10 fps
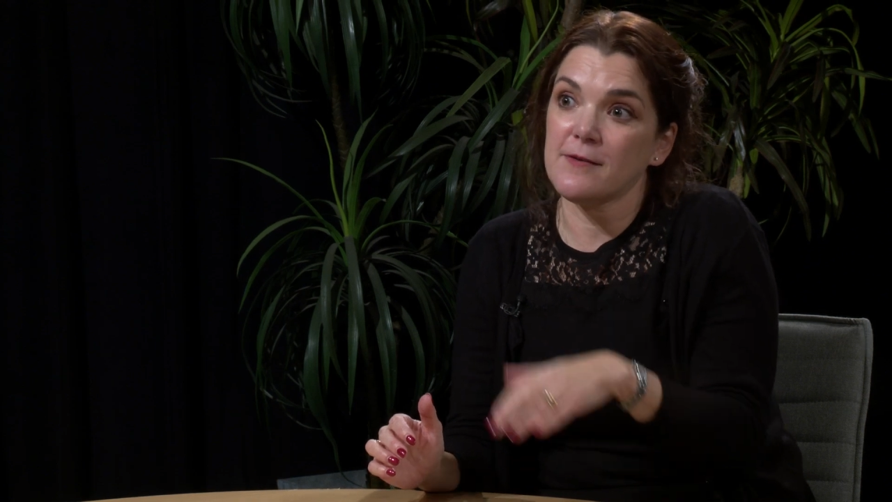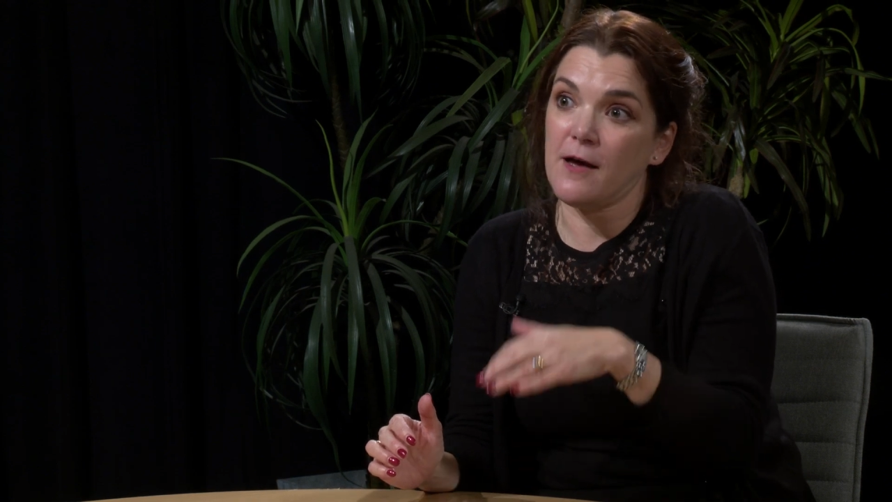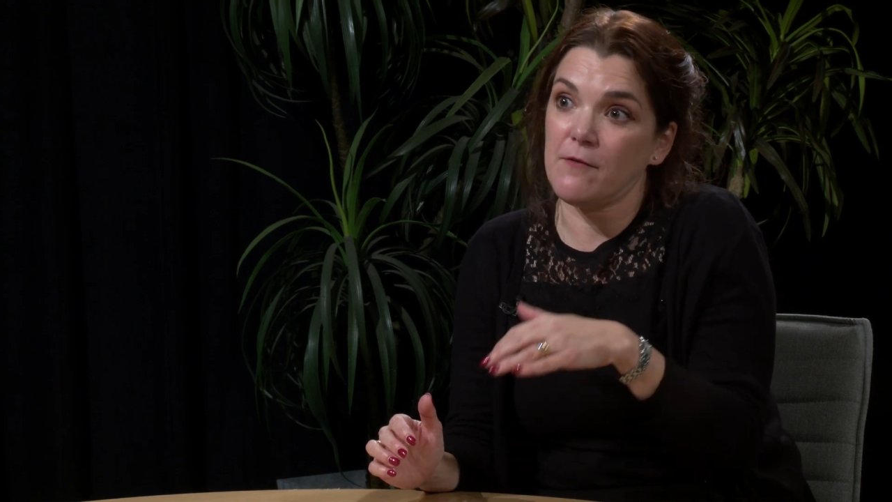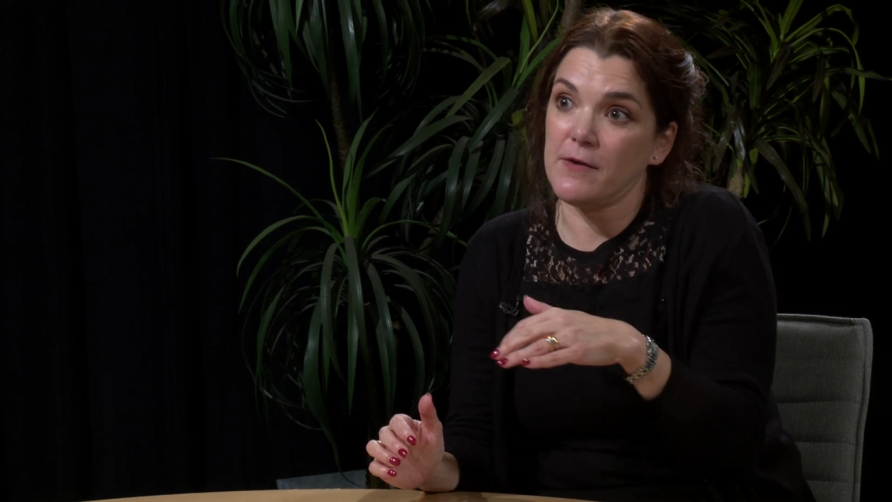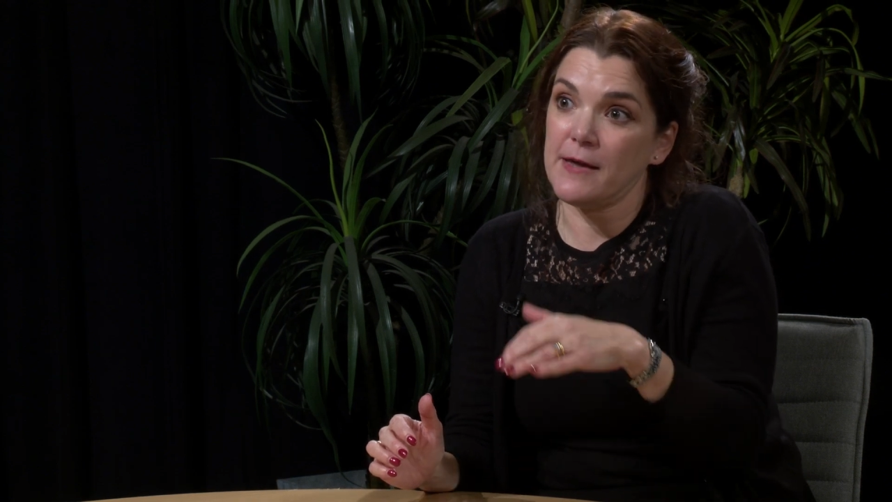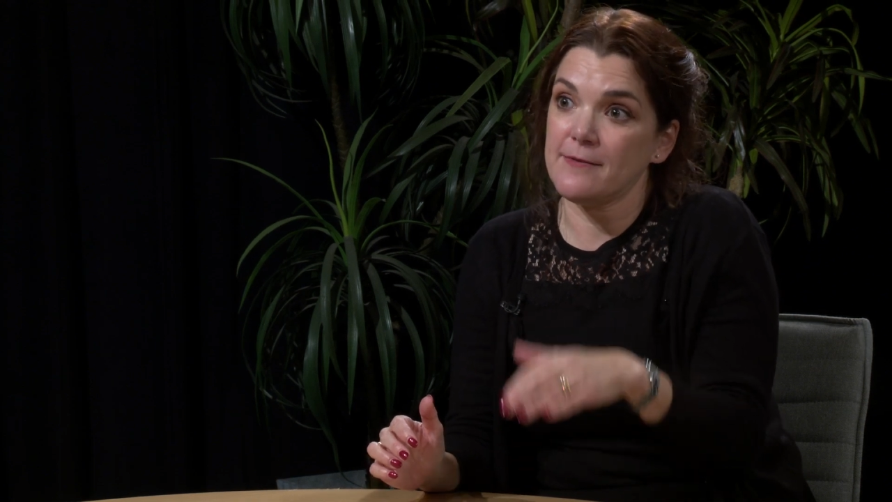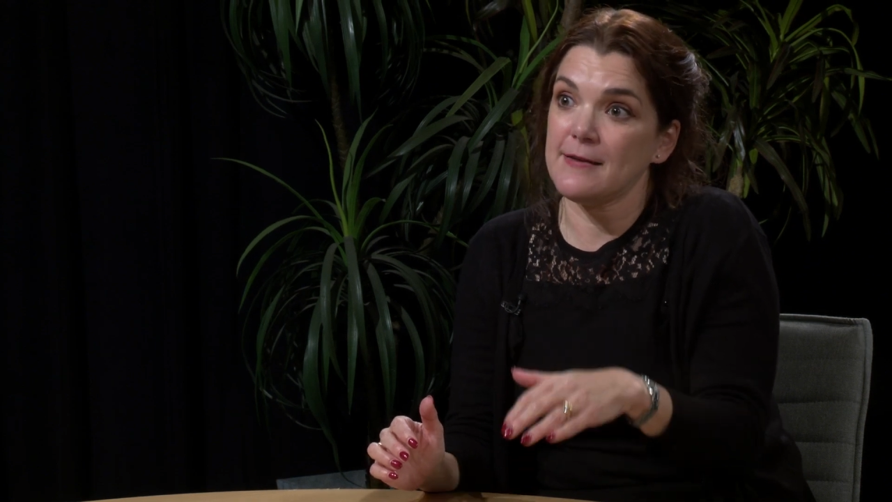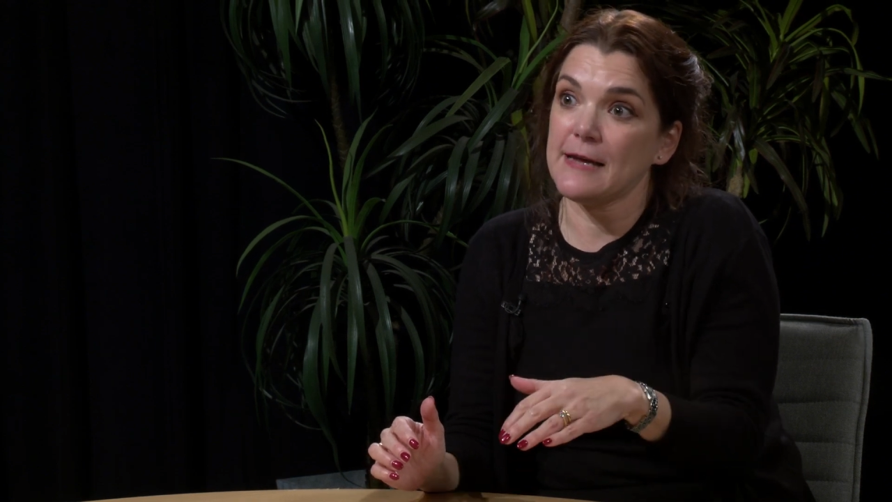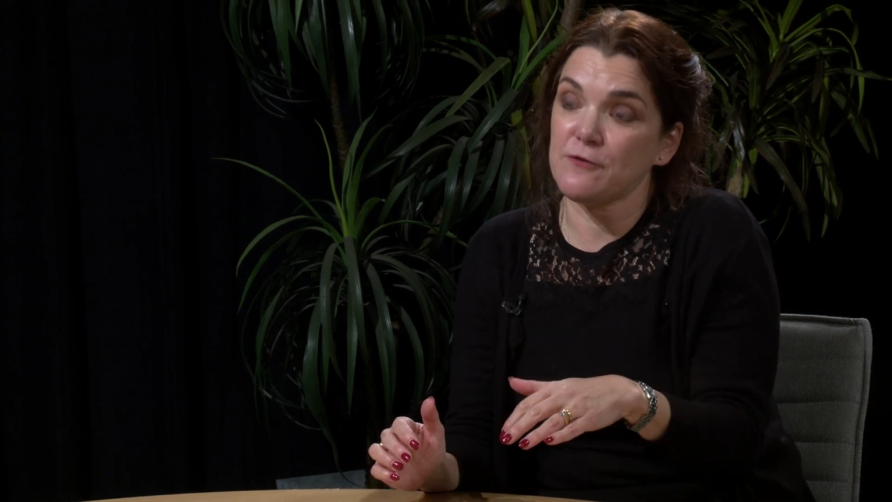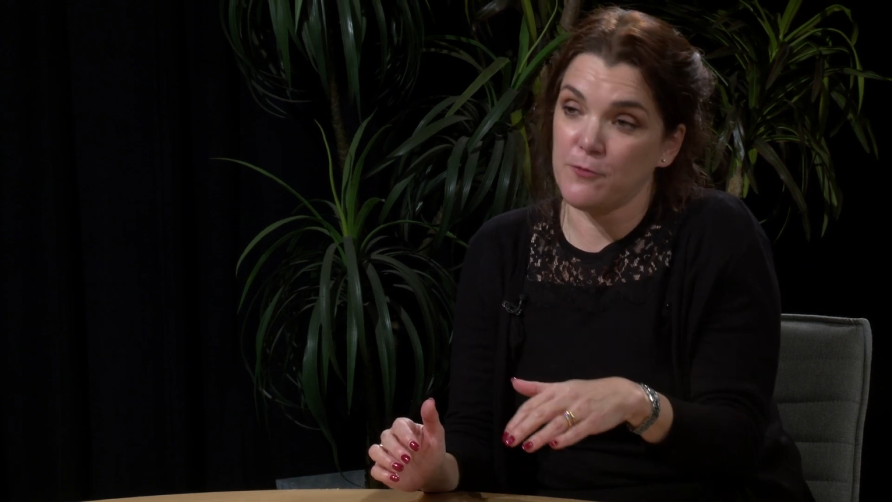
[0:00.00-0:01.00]
cover
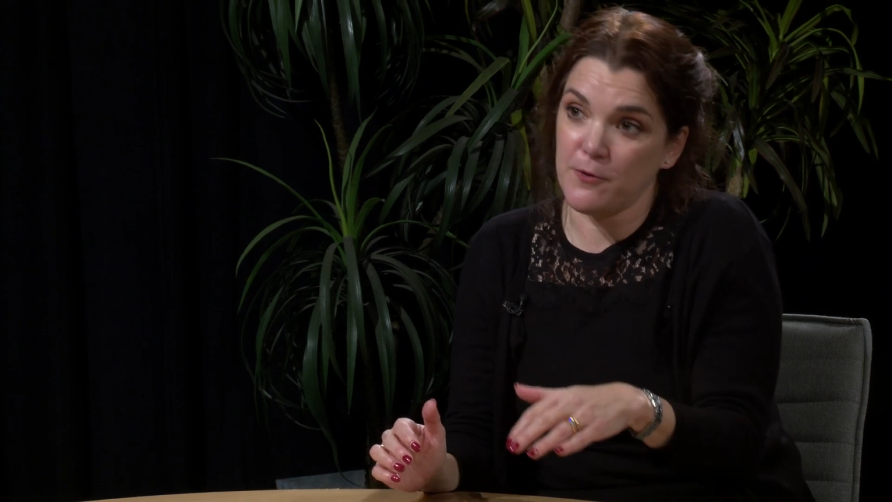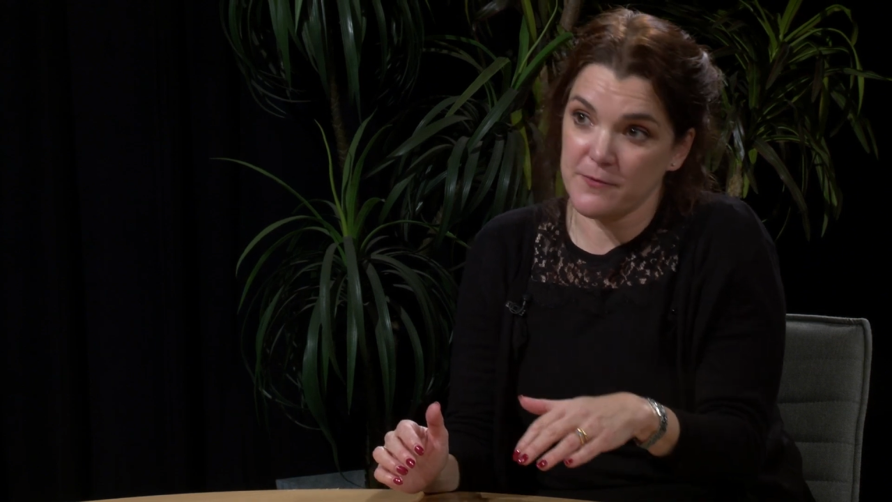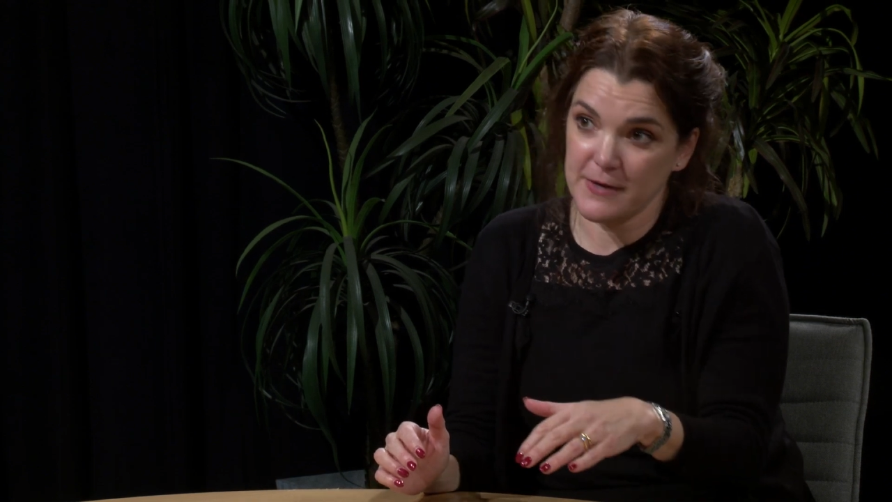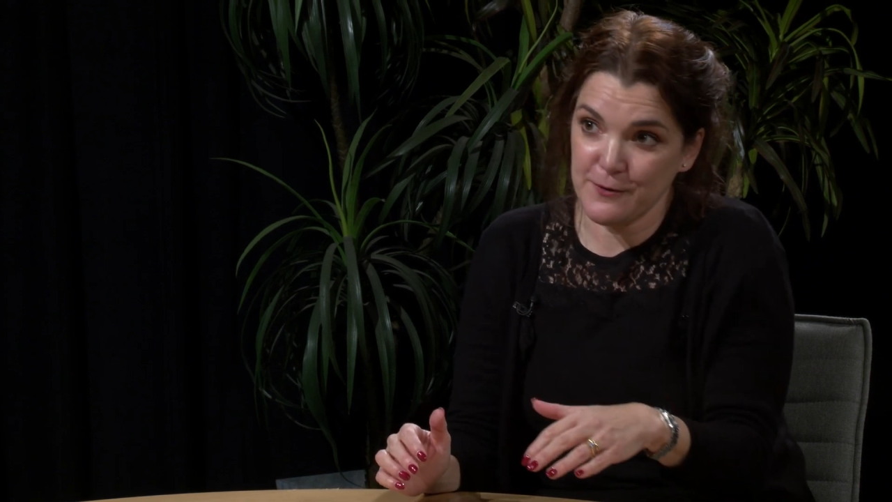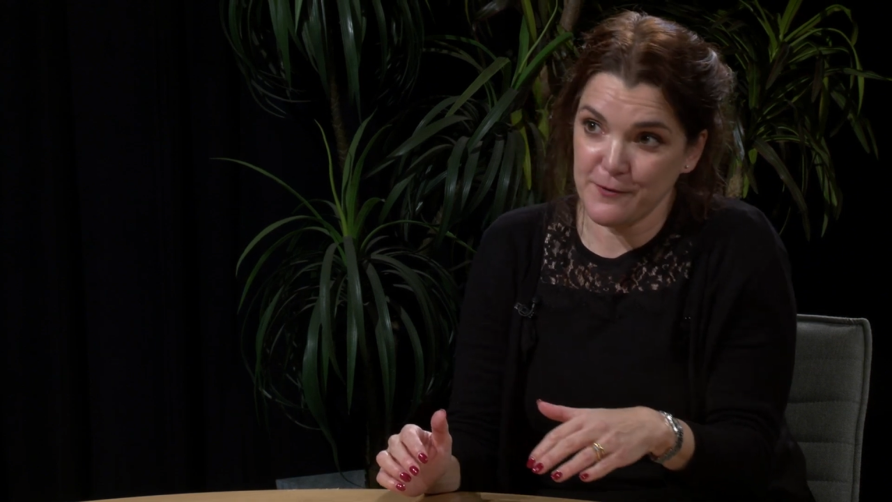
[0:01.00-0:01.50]
intellectual property law,